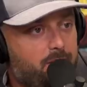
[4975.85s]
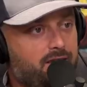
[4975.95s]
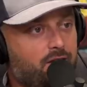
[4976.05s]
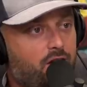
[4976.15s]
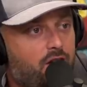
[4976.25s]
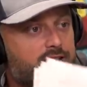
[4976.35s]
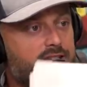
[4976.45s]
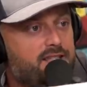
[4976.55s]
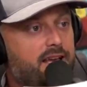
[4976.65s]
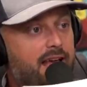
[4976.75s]
You been
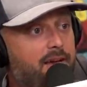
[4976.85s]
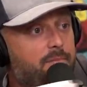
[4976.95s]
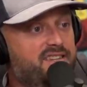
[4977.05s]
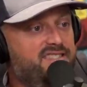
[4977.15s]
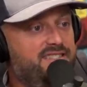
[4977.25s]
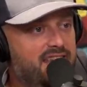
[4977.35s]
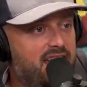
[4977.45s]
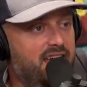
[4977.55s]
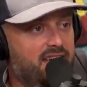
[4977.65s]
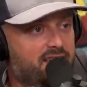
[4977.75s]
lost? He's like, I've been
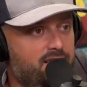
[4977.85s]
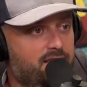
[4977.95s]
dead.